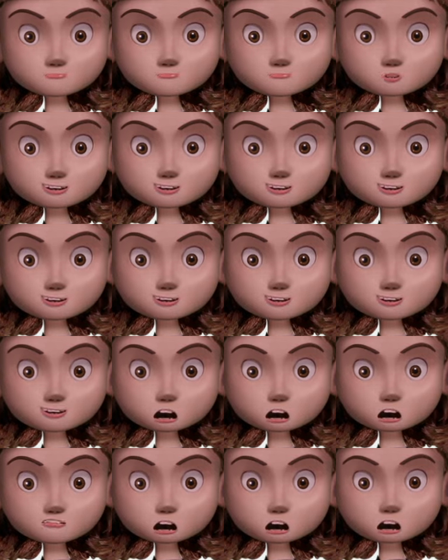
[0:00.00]
By naming
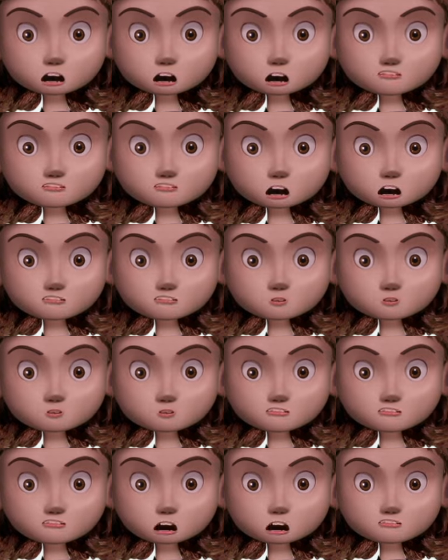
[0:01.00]
your target customer
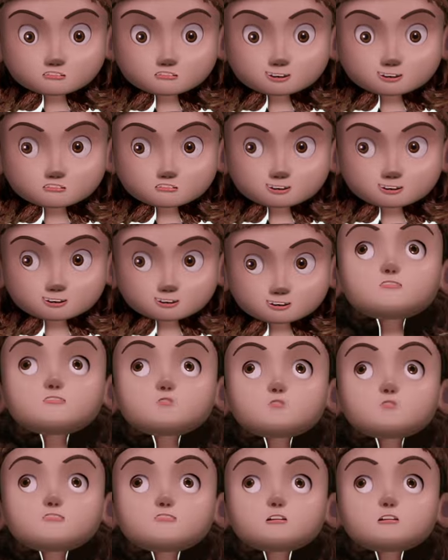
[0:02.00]
and differentiating
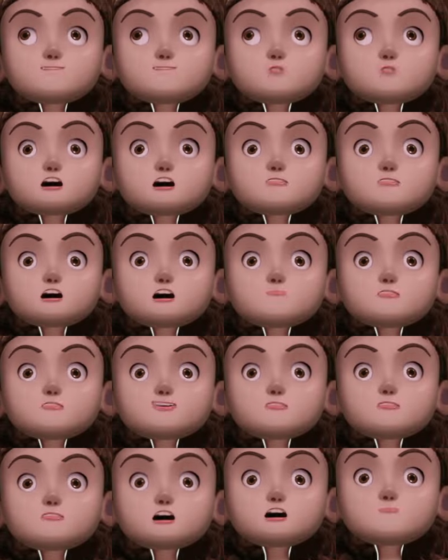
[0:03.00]
yourself from the
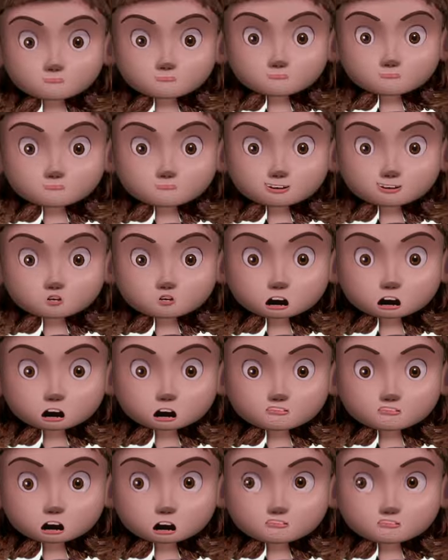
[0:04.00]
competition, you lay the
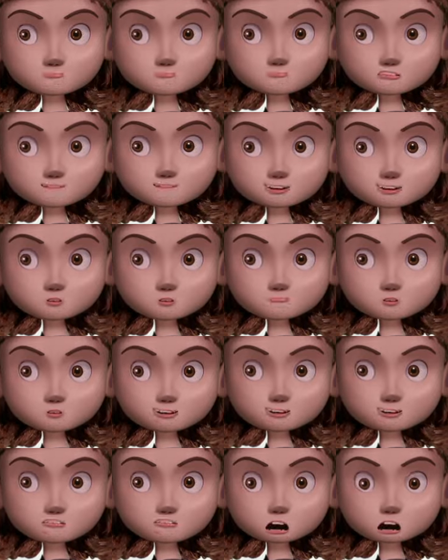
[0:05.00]
groundwork for your
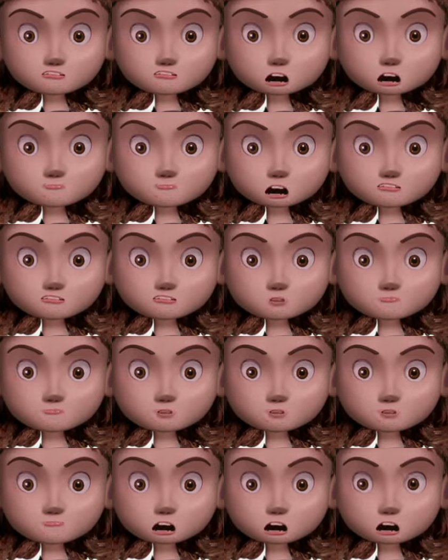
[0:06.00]
brand to accomplish your
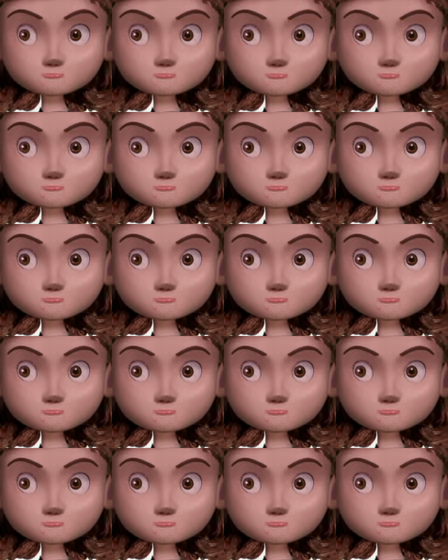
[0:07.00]
purpose.